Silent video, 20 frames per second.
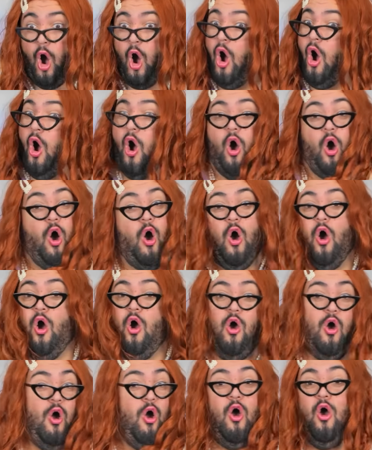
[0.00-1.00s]
really something
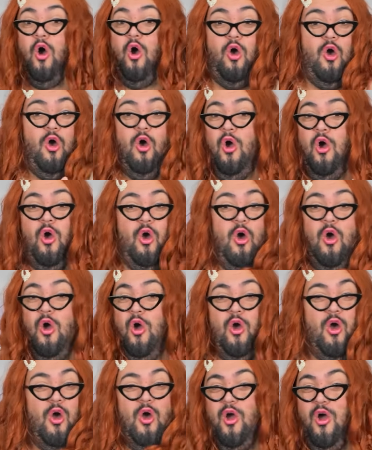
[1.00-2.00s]
fantastic.
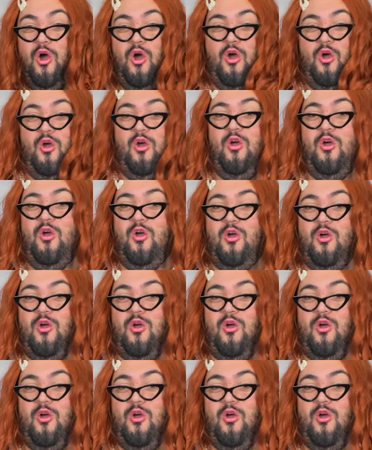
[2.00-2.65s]
Bravo!